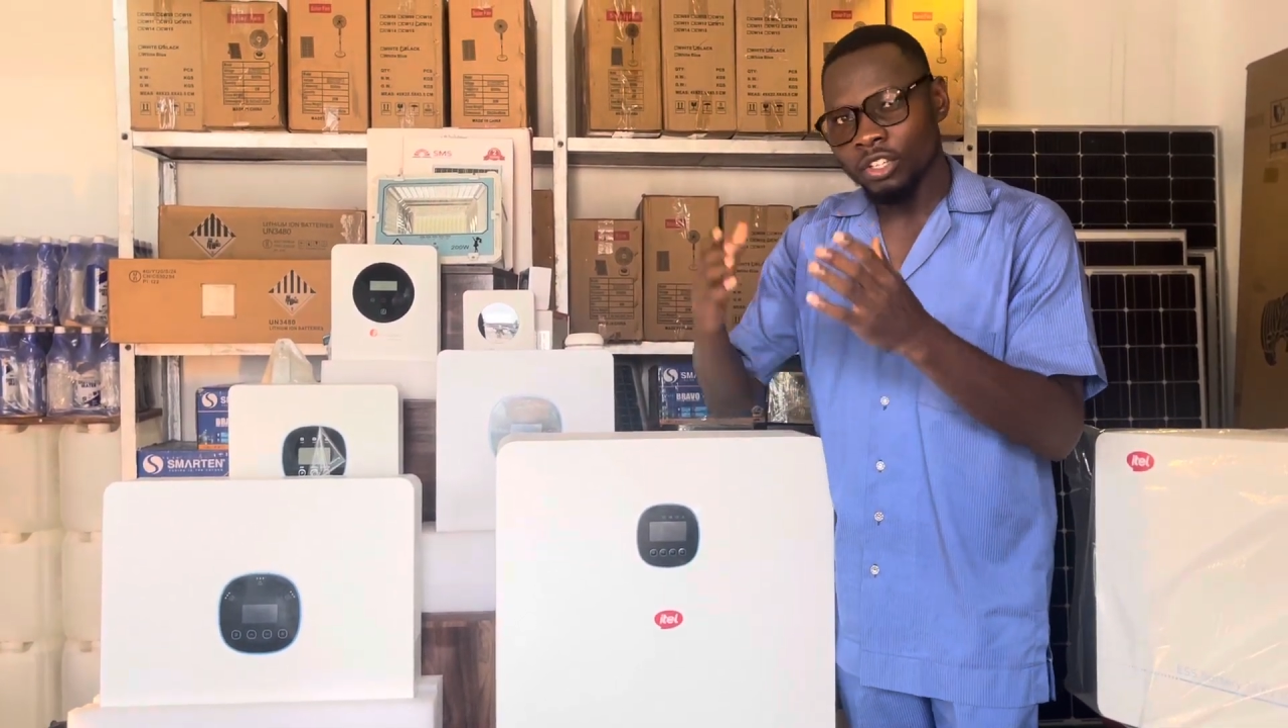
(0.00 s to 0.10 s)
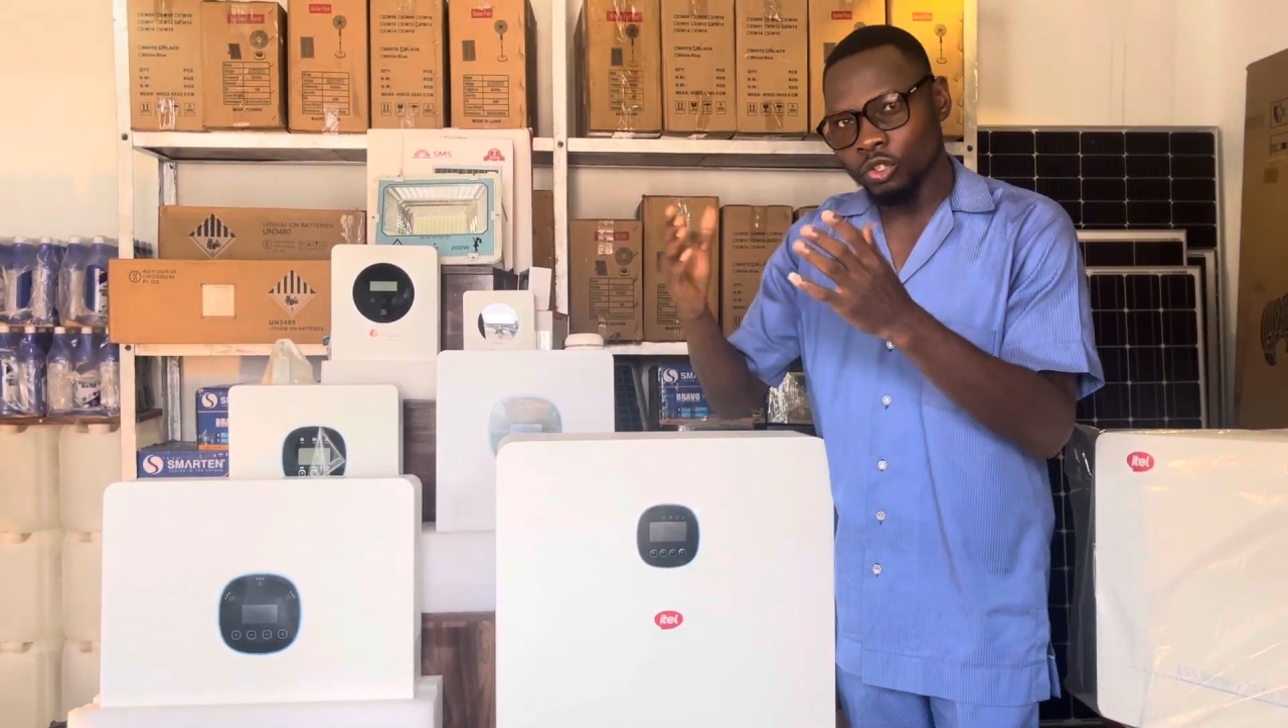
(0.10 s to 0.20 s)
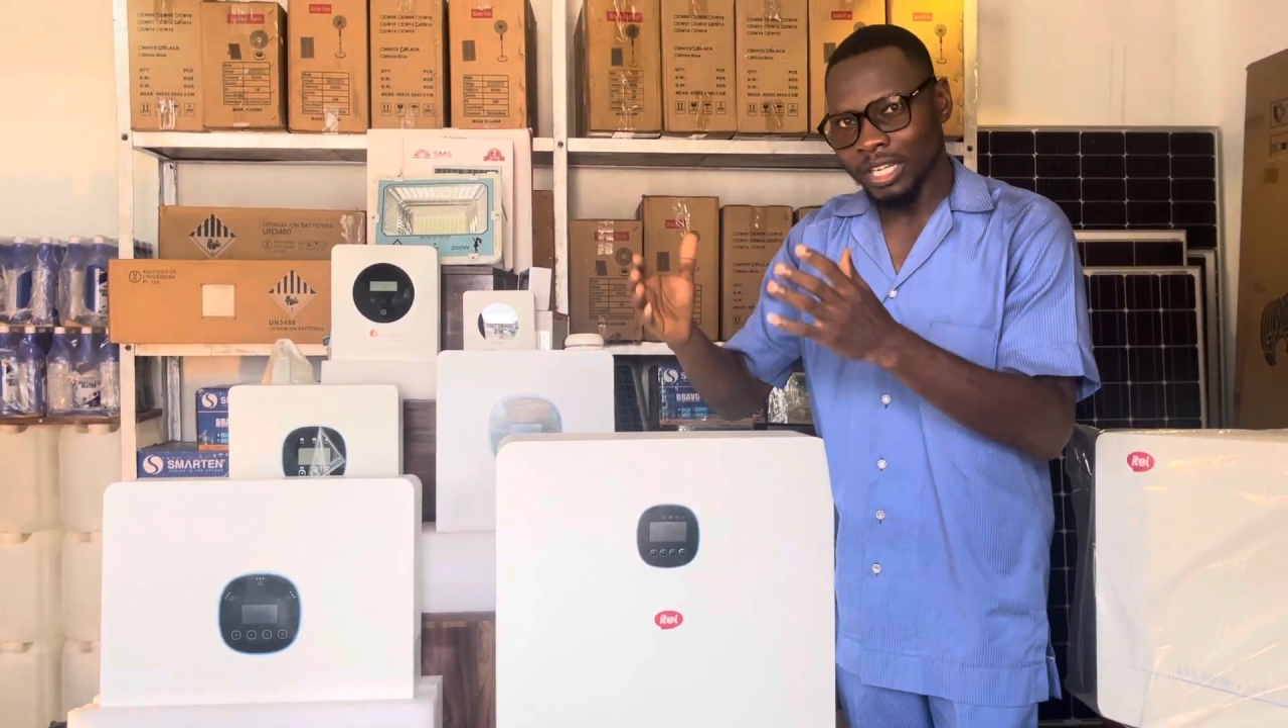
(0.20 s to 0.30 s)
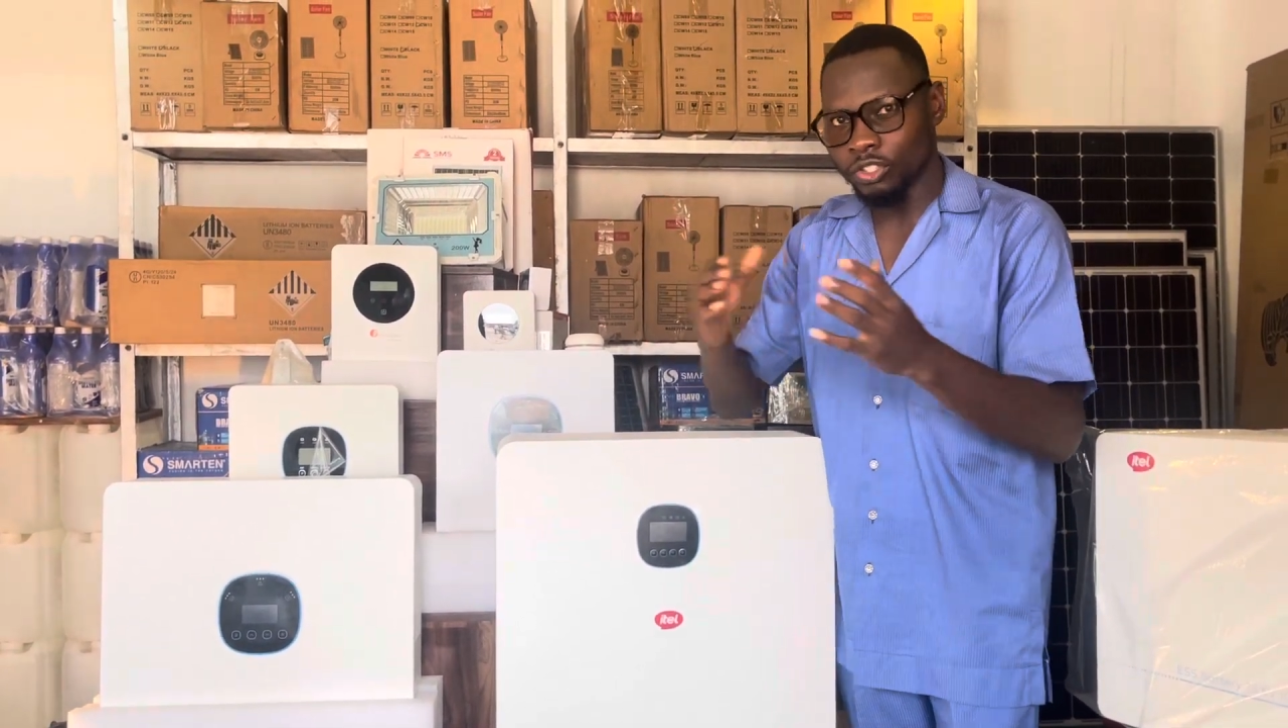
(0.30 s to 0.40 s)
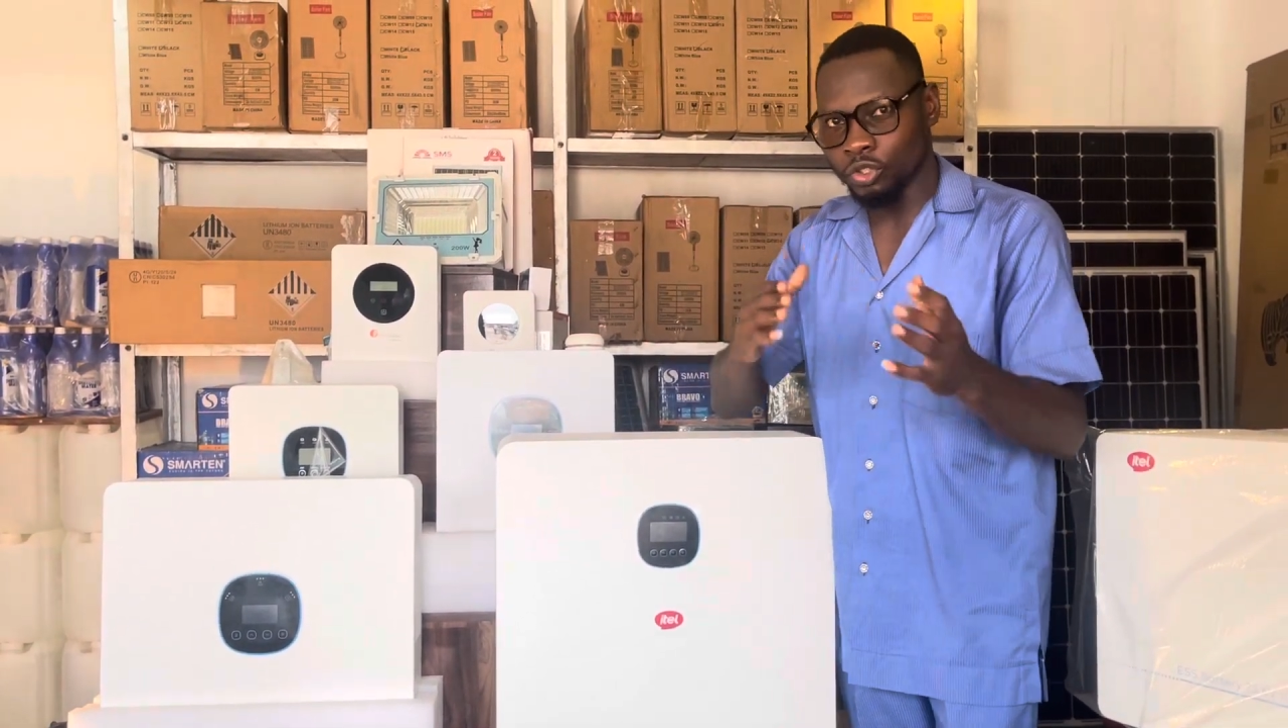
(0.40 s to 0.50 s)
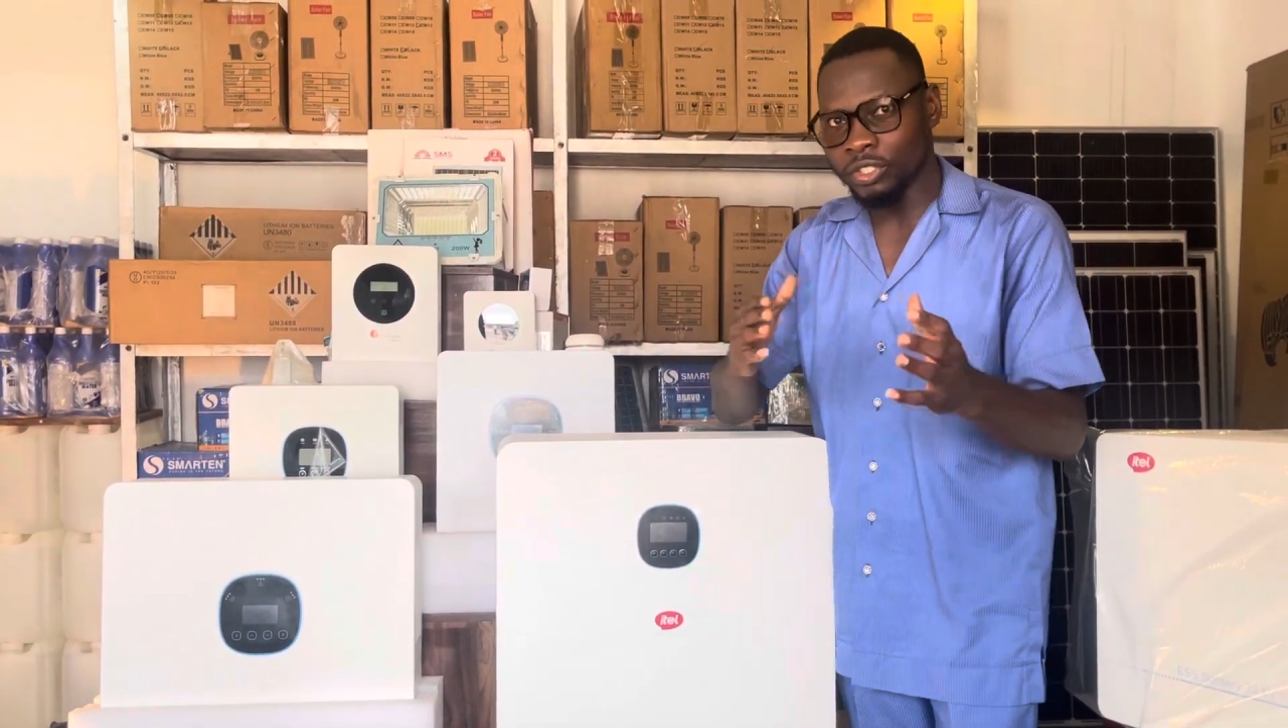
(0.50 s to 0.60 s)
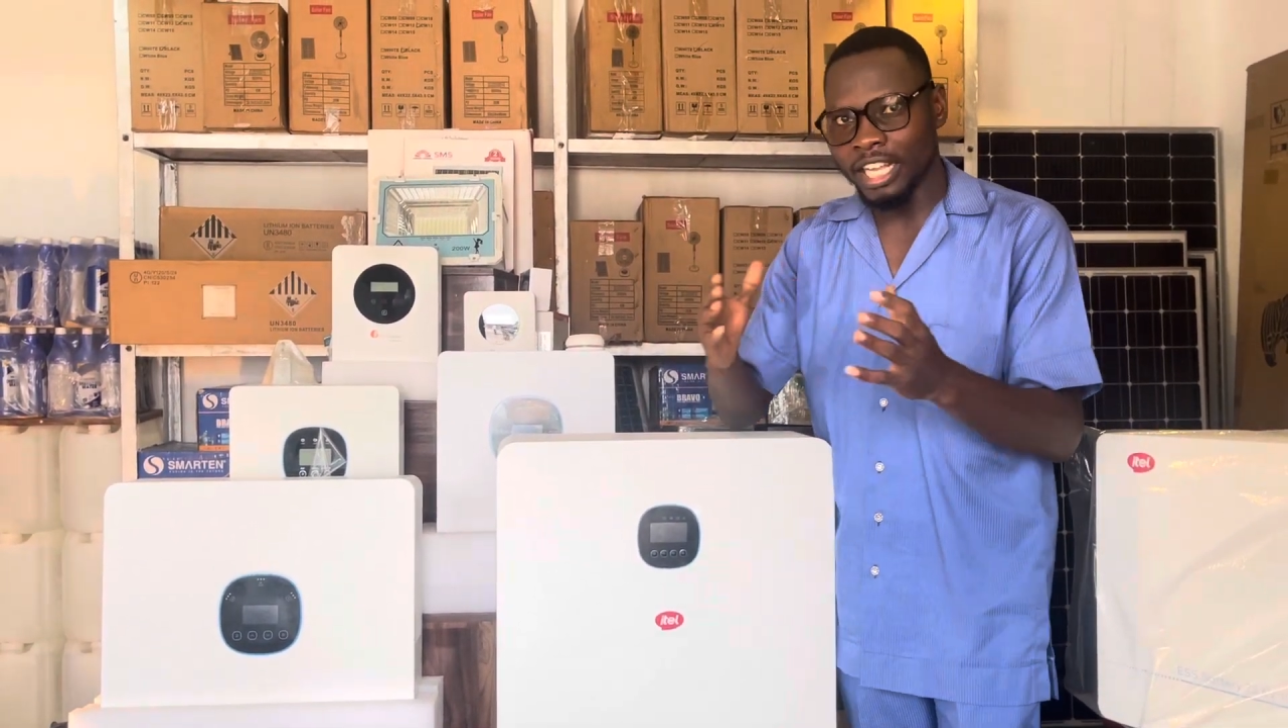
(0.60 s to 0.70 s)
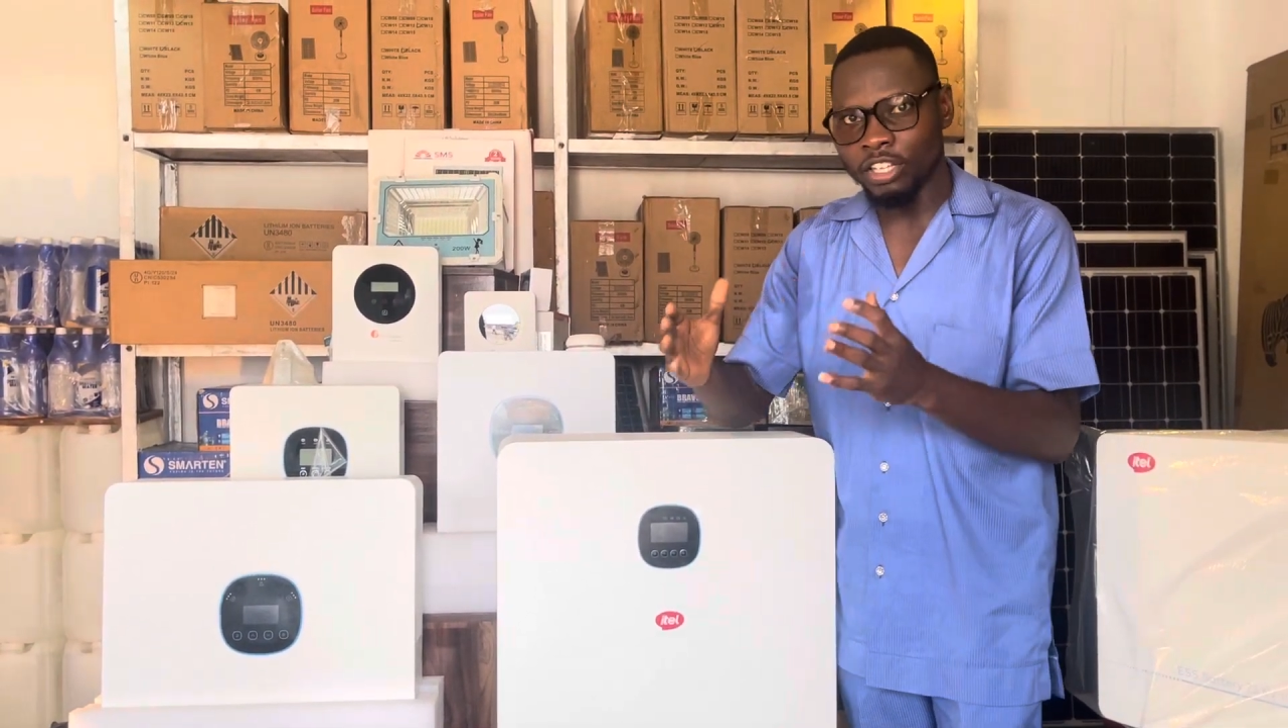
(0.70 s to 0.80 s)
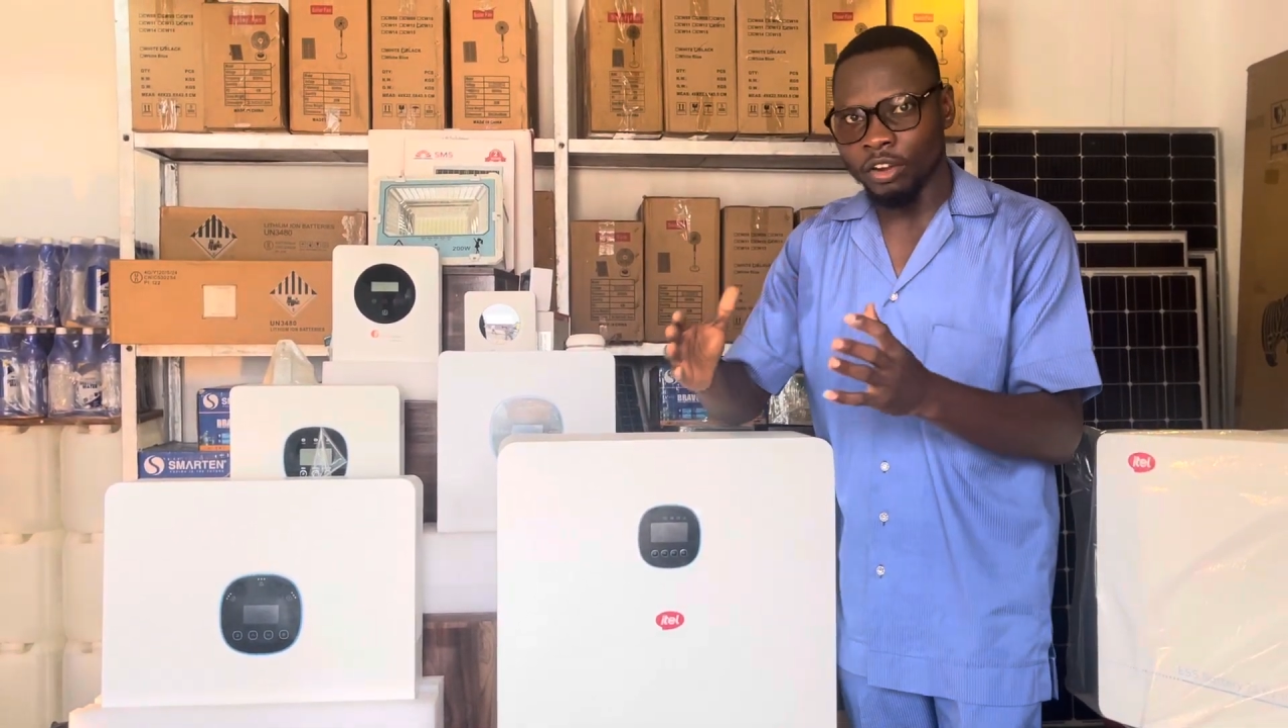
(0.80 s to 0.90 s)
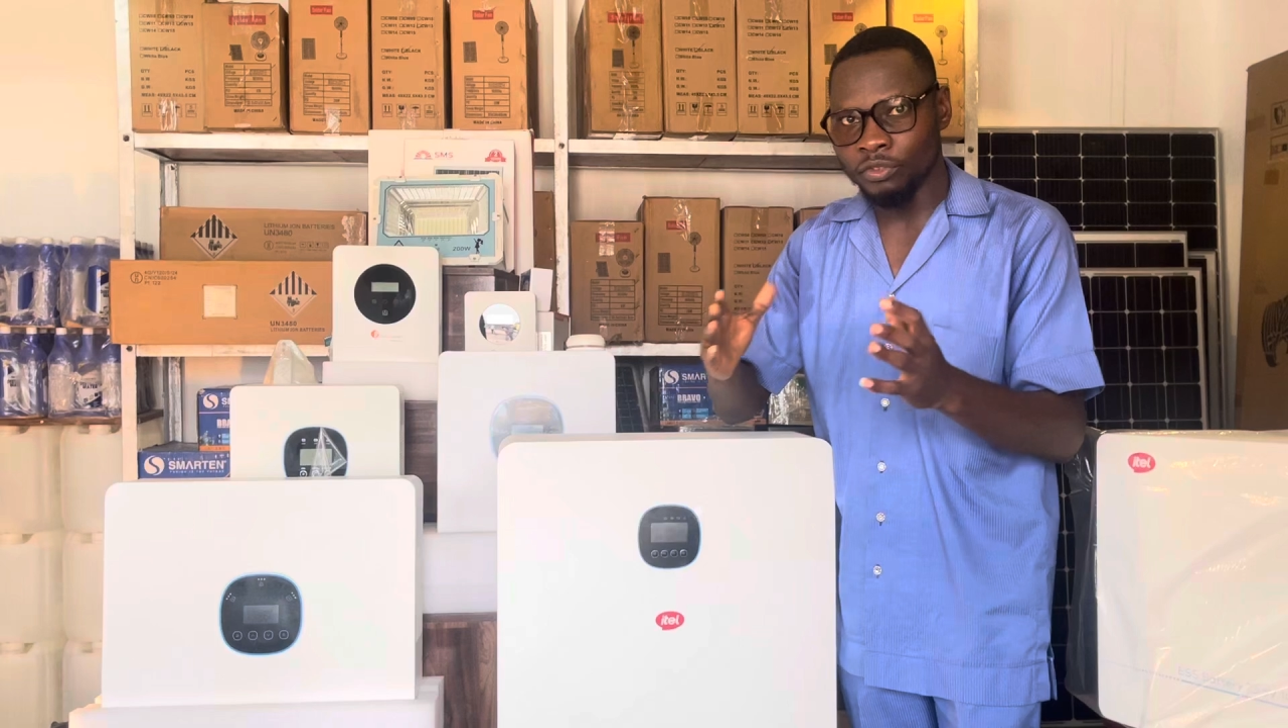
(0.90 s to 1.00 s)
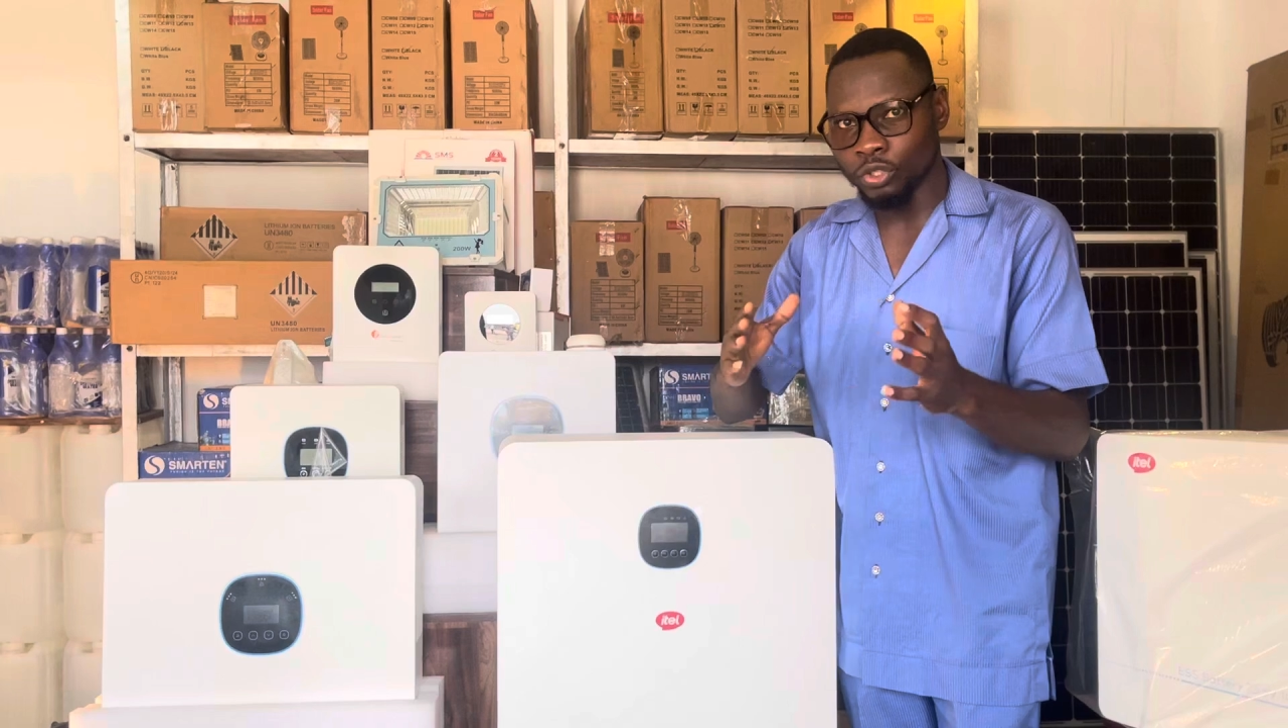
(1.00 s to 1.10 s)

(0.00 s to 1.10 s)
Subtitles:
You can choose any of